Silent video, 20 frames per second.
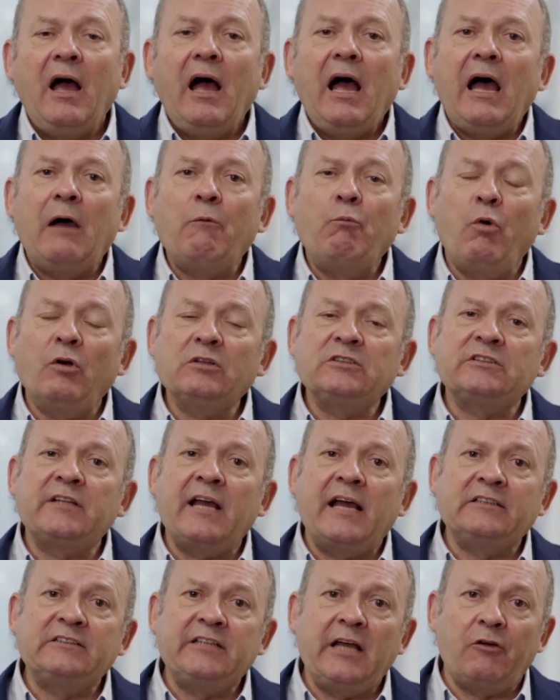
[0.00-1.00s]
And what
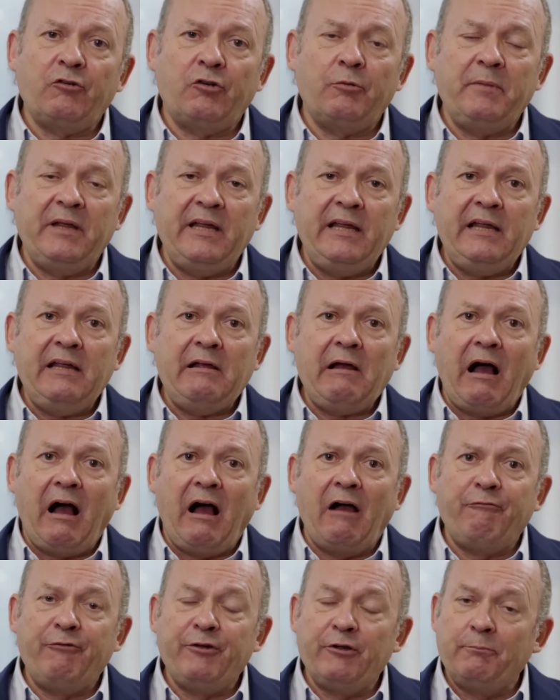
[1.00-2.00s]
stands out to me,
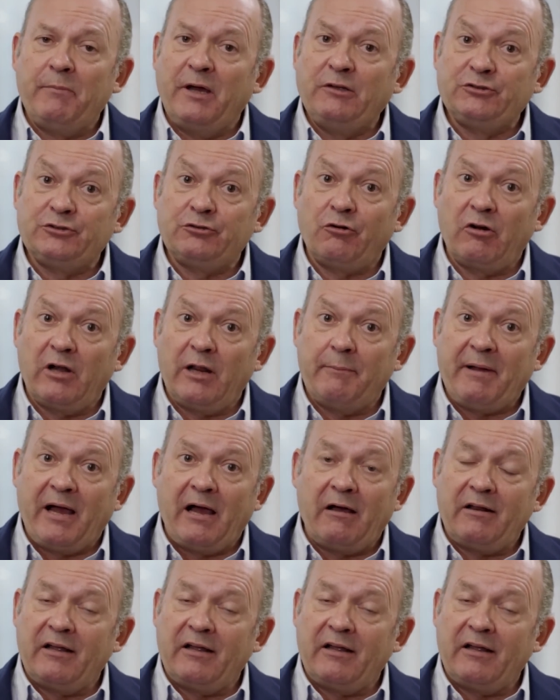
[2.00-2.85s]
I feel most strongly about,